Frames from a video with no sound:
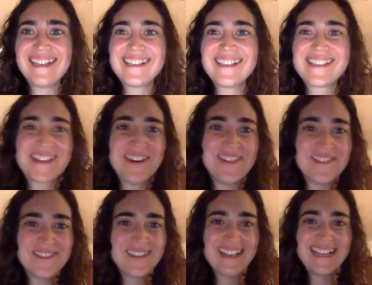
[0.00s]

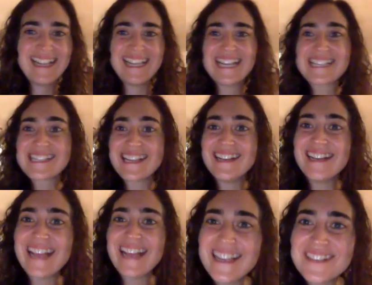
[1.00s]
so let's uh,
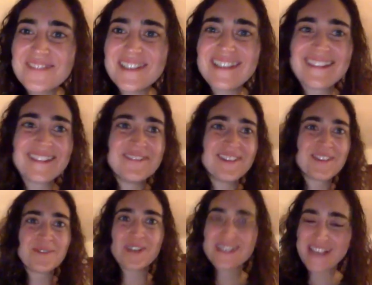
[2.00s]
end with with
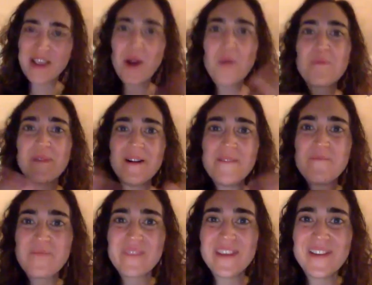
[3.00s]
the words. I hope
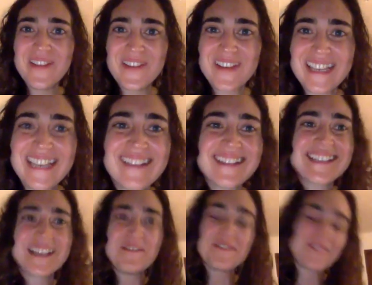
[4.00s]
um, you, you can hear
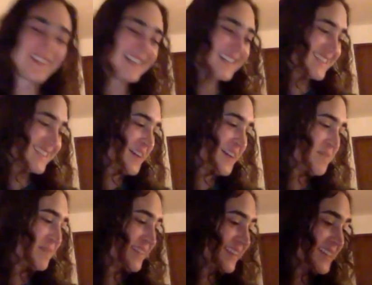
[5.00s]
some of this.
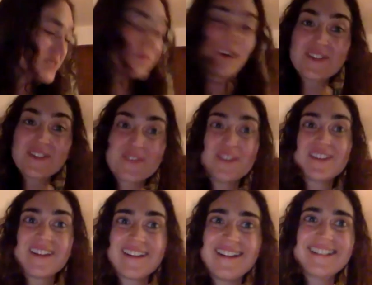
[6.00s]
Um, but these wonderful
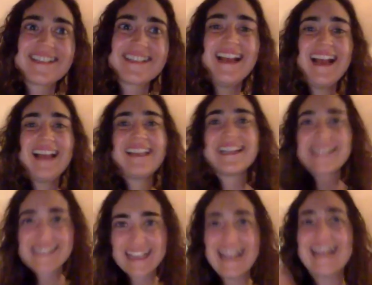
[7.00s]
girls
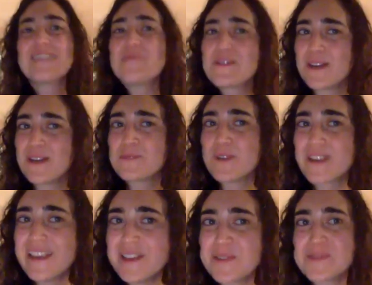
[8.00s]
let's end with what
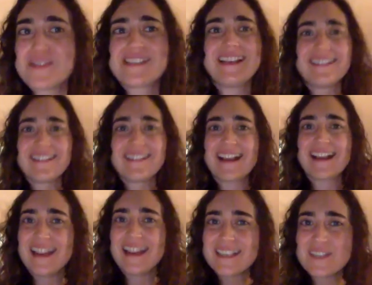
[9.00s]
Warkitu said, the
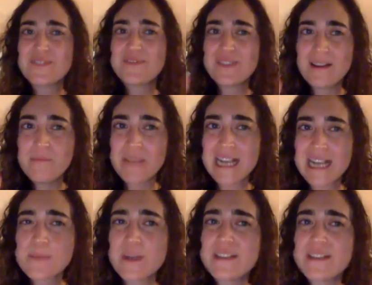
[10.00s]
kind of um,
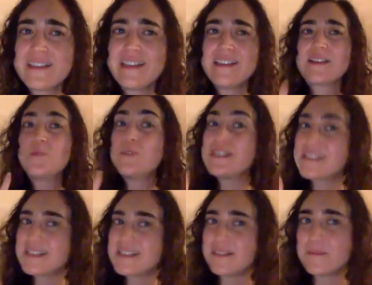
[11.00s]
expertise and
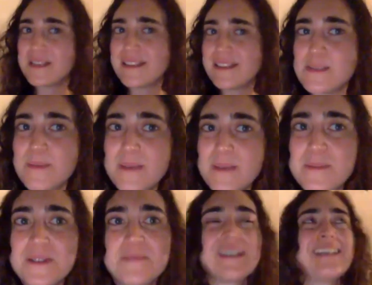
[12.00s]
wisdom that these
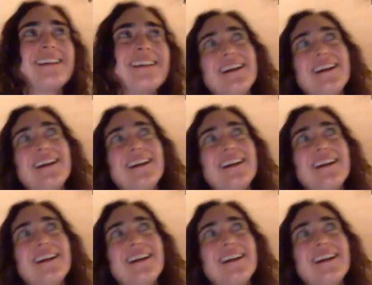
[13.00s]
people bring